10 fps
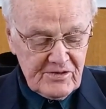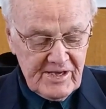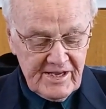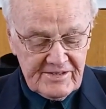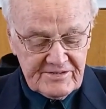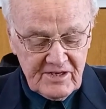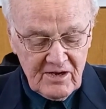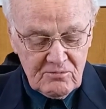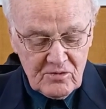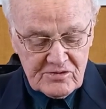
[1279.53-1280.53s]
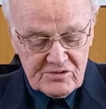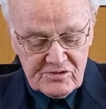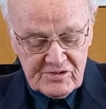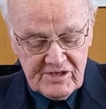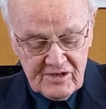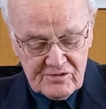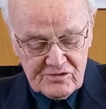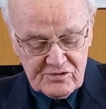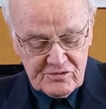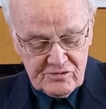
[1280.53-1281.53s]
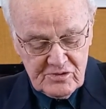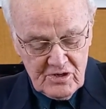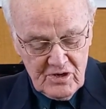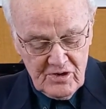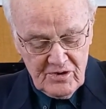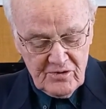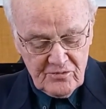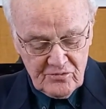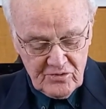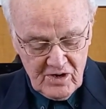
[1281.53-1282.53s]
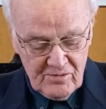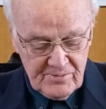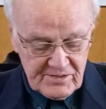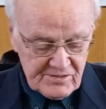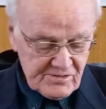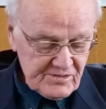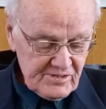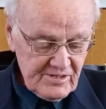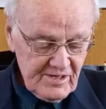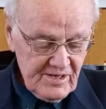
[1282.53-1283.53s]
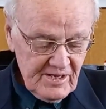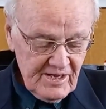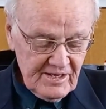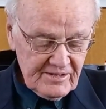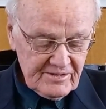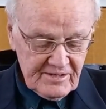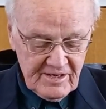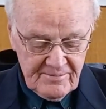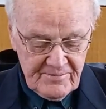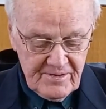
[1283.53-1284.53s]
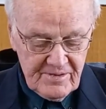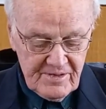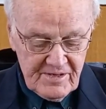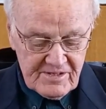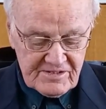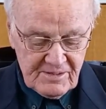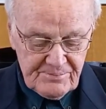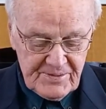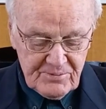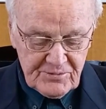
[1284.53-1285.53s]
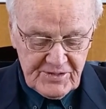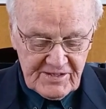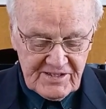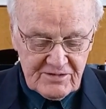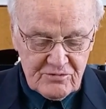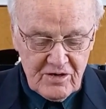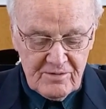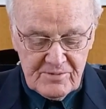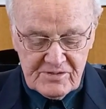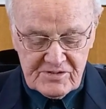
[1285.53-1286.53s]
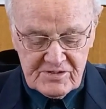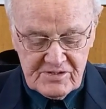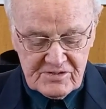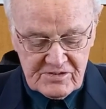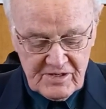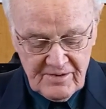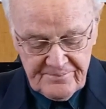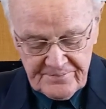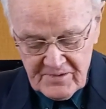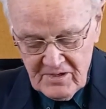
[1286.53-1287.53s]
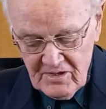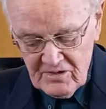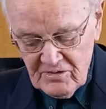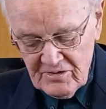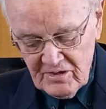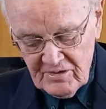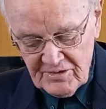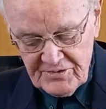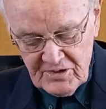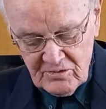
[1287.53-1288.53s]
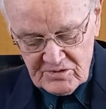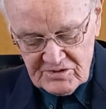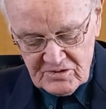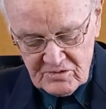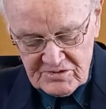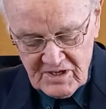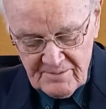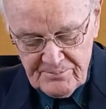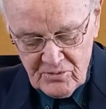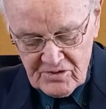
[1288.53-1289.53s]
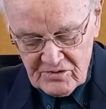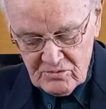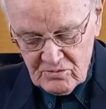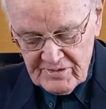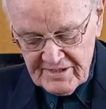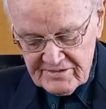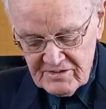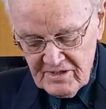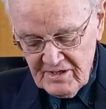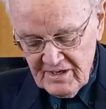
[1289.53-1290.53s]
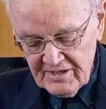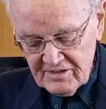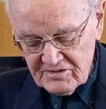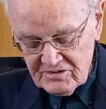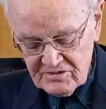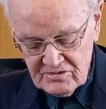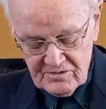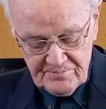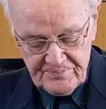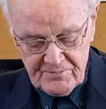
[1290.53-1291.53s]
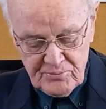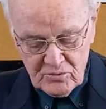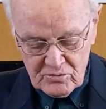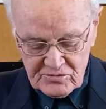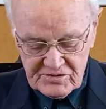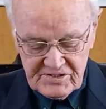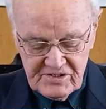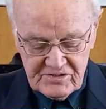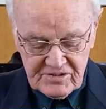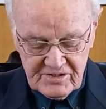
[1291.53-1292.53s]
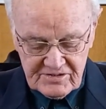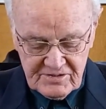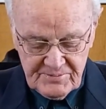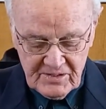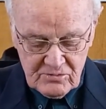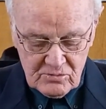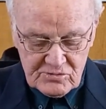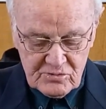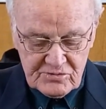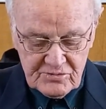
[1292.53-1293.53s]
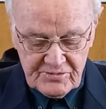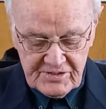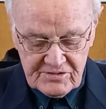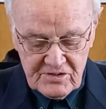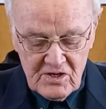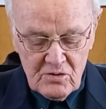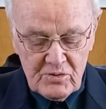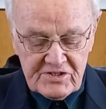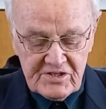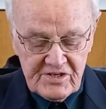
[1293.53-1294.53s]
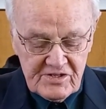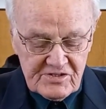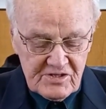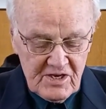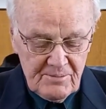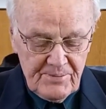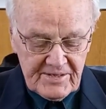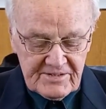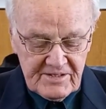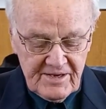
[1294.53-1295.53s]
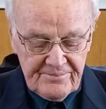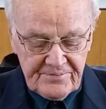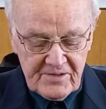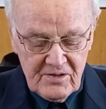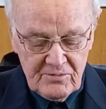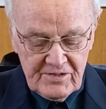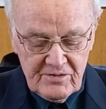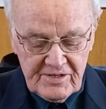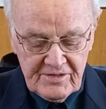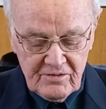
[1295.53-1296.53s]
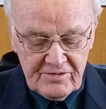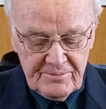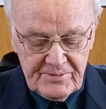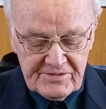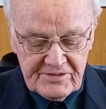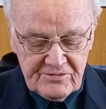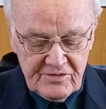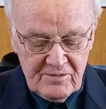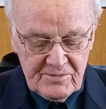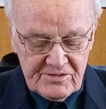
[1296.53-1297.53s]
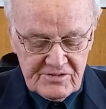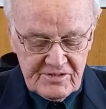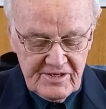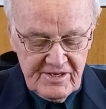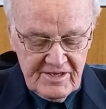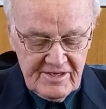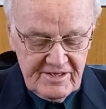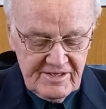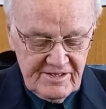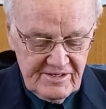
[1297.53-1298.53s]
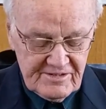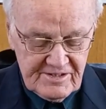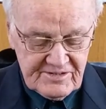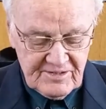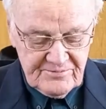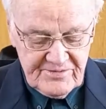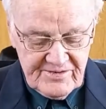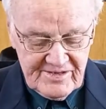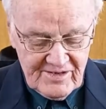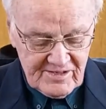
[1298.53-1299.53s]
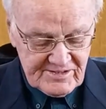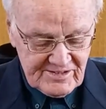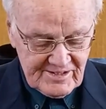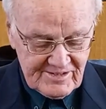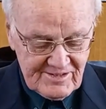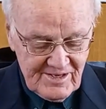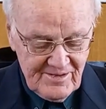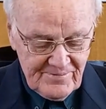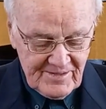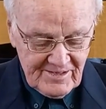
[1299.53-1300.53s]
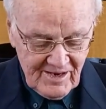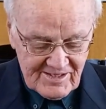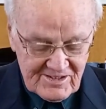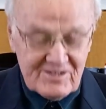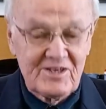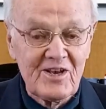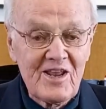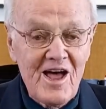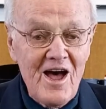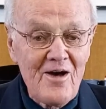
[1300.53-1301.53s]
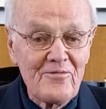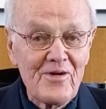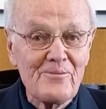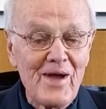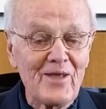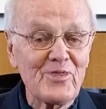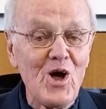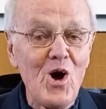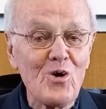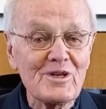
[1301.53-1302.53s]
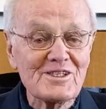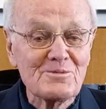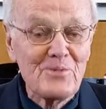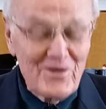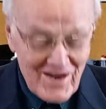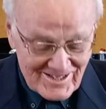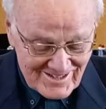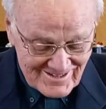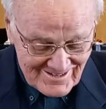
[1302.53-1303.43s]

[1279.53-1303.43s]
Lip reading: And I want to go to Romans. And some people think that Romans is, a theological type book and all that, and it's Paul's teaching us about all sorts of things, which it is. But when you get on a bit in Romans, he says some very nice things that I just love about the Holy Spirit.